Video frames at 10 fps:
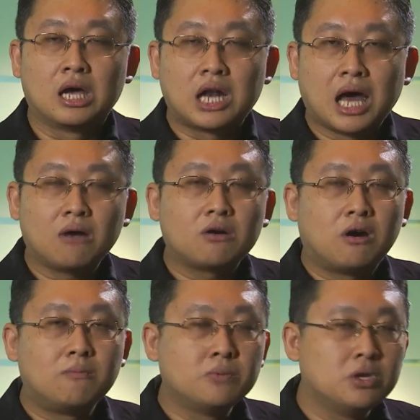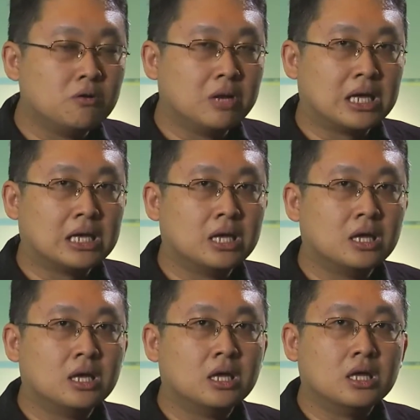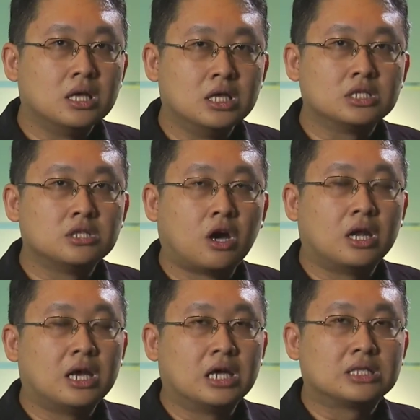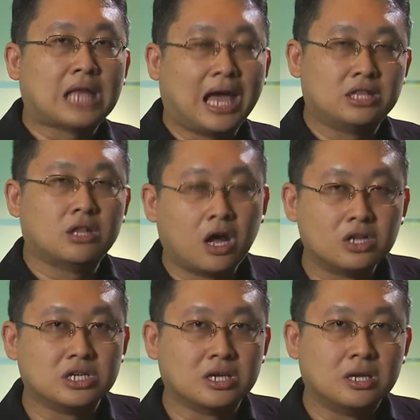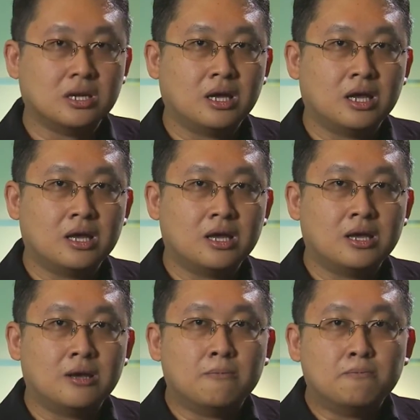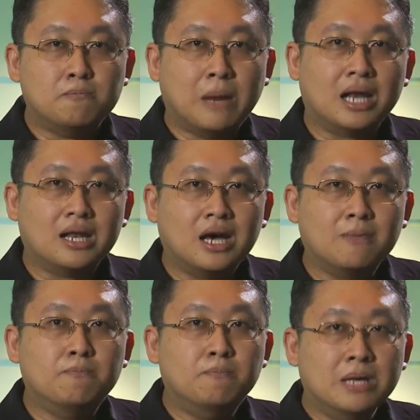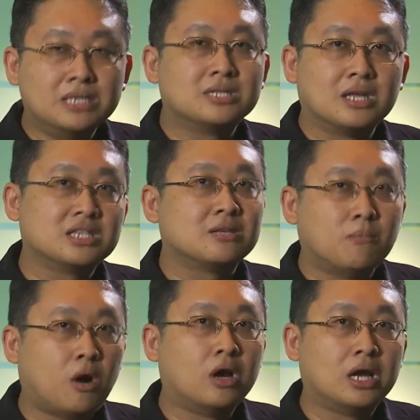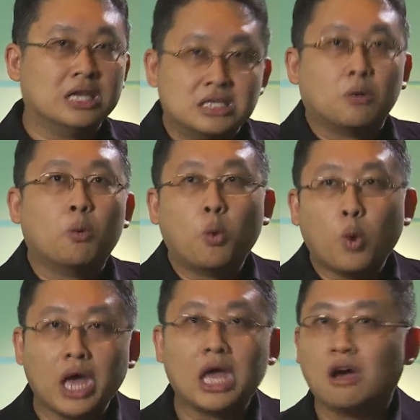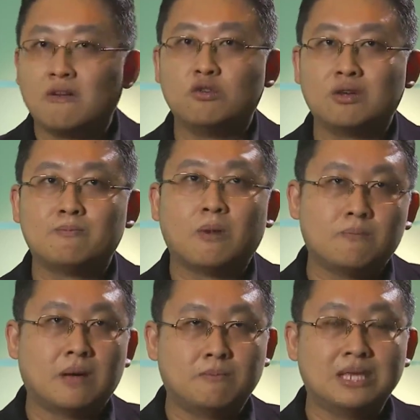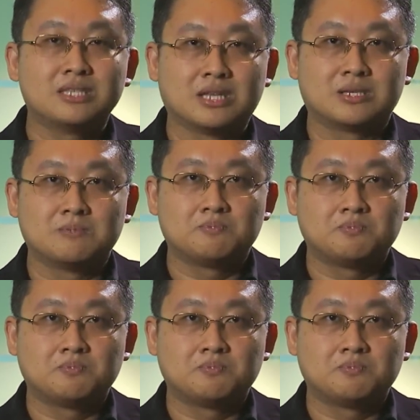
Cloud computing is not a technology, but a business model. It's a way of doing business.